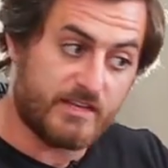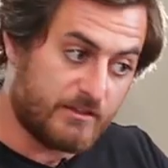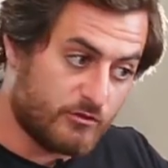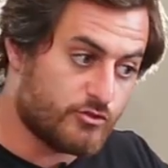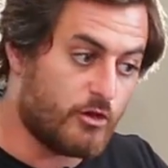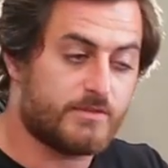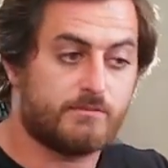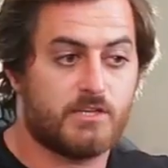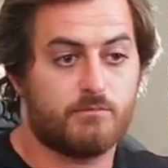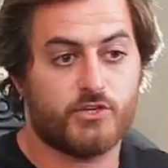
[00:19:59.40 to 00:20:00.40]
Because I had to drop
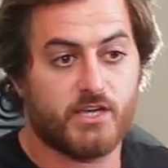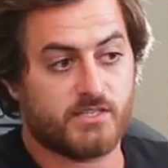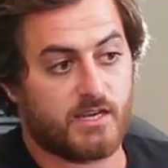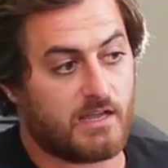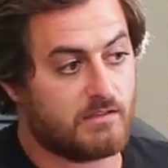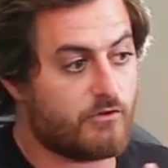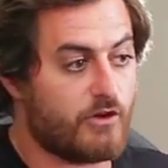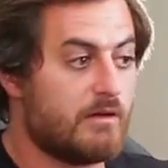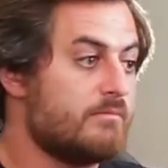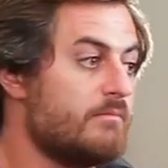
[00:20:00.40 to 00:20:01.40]
some subjects and I had to
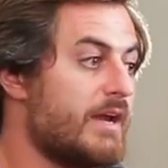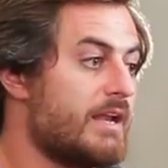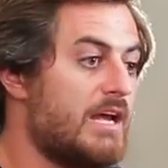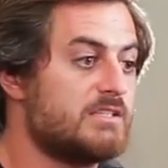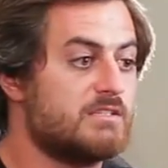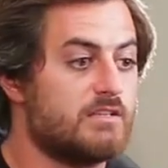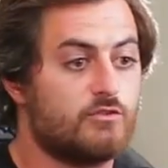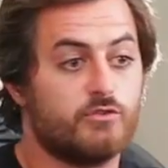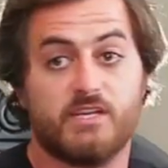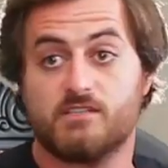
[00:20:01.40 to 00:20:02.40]
cram my classes
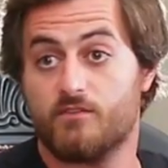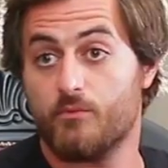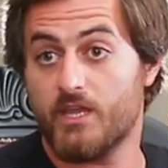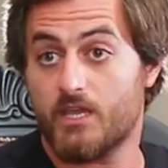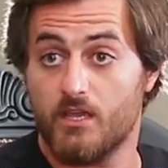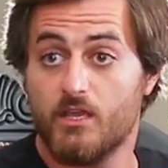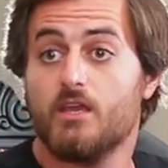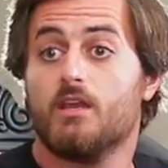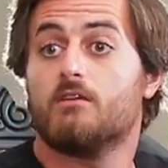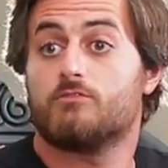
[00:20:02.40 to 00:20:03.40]
in 2 days of the week.
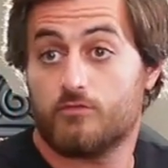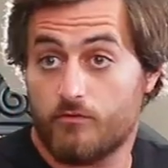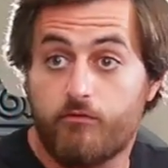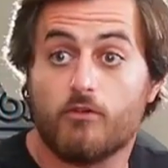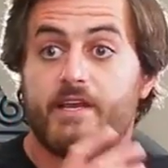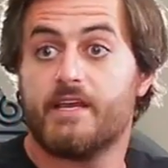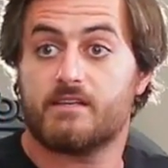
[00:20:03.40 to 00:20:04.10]
So full